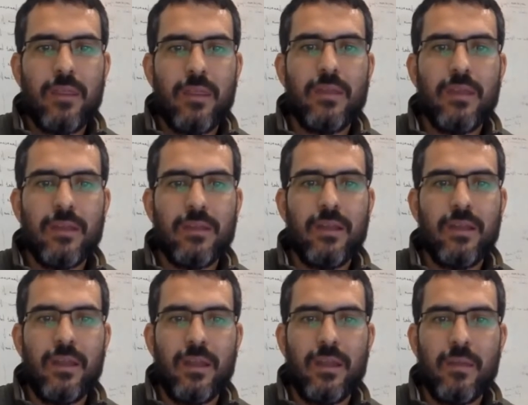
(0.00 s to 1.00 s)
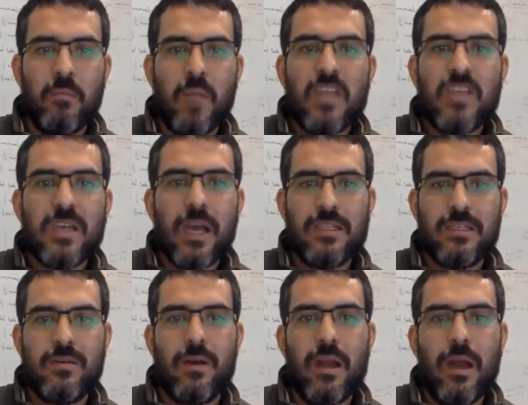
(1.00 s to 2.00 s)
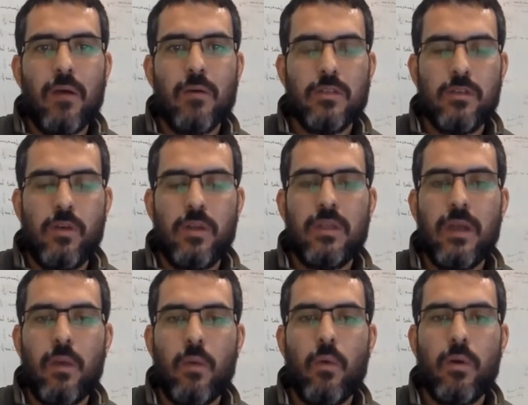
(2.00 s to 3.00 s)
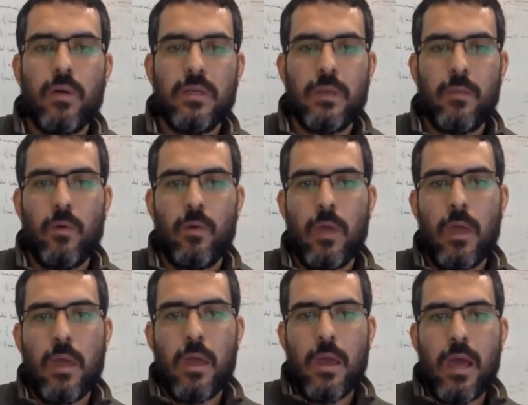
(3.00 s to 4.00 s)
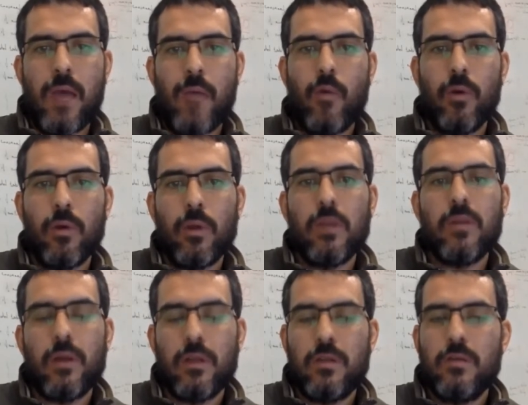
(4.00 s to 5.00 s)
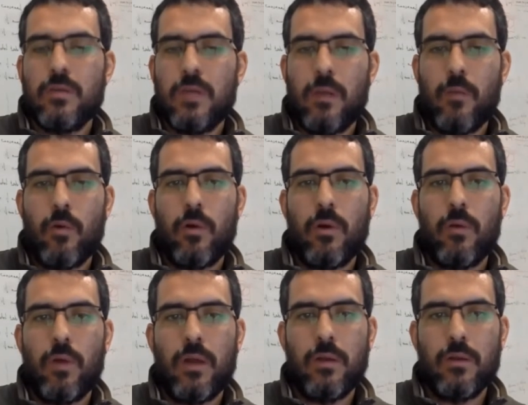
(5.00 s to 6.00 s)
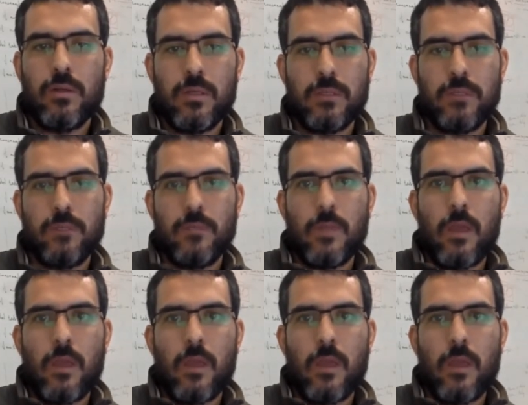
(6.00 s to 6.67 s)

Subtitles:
I think that the main challenge right now is creating awareness among internet users, among regular users.